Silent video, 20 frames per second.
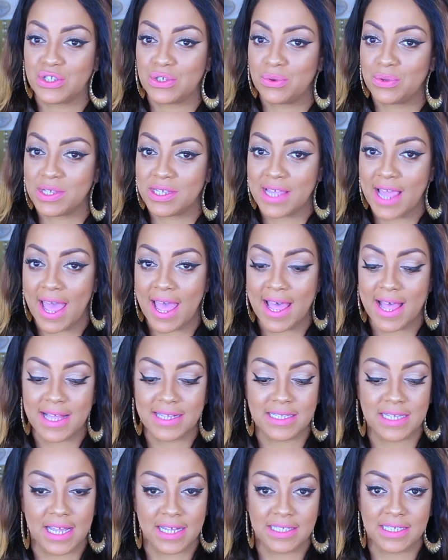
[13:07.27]
So
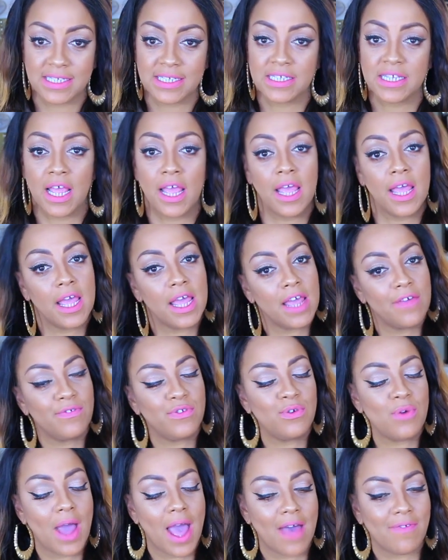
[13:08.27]
yes, hunties,
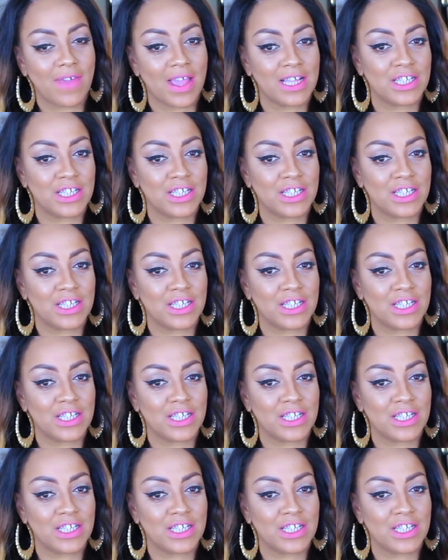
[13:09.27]
if you have